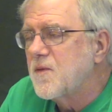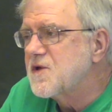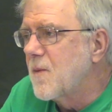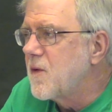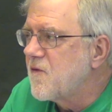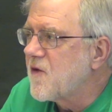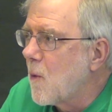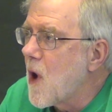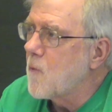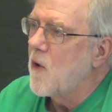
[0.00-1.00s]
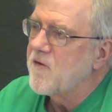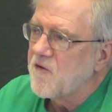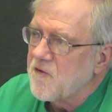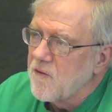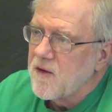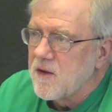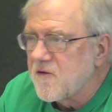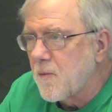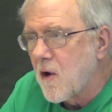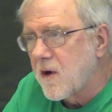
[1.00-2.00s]
some people say, well, I'm registered in
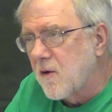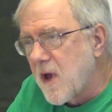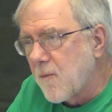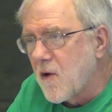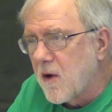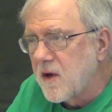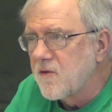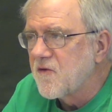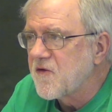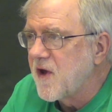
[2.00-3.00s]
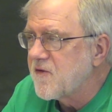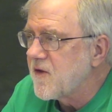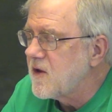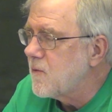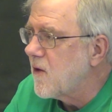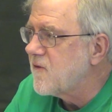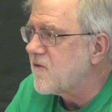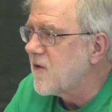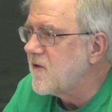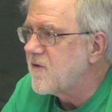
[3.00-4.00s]
this party or that party in those states that keep
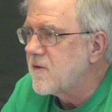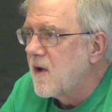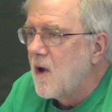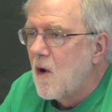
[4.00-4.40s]
registration.